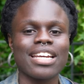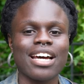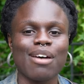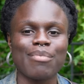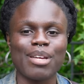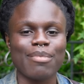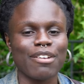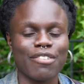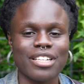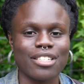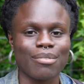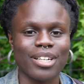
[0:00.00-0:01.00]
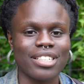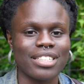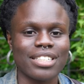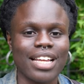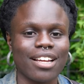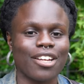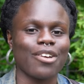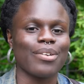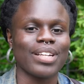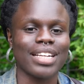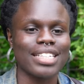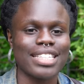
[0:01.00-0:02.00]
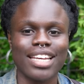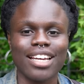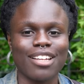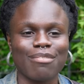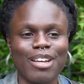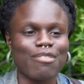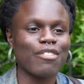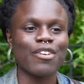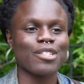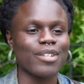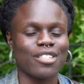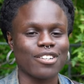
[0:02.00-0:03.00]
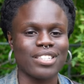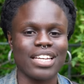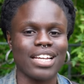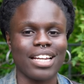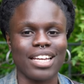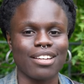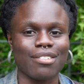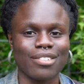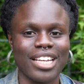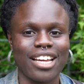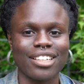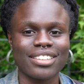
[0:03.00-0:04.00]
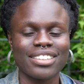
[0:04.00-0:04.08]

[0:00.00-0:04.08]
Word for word: I mean, my friends want to just go and like see it. Like we've always wanted to go see it, and like yeah.